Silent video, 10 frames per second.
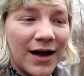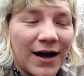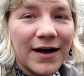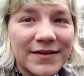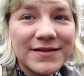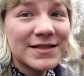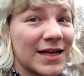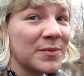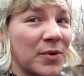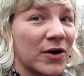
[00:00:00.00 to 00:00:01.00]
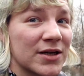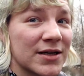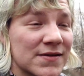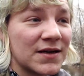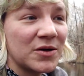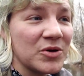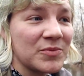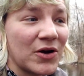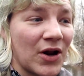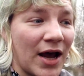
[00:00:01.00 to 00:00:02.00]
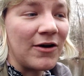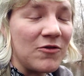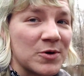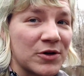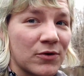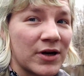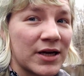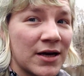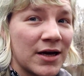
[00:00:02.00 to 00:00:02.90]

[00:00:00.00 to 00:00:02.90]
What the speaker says: The second part is going to be about how I've been growing